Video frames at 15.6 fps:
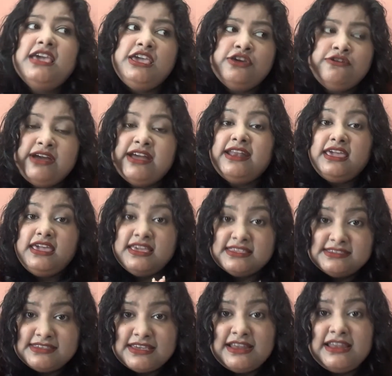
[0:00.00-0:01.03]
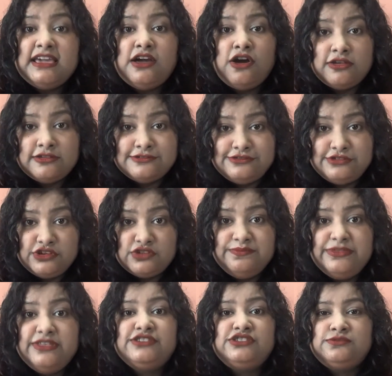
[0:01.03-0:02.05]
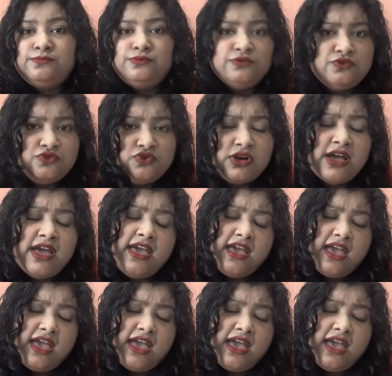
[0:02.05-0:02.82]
You can easily consume this book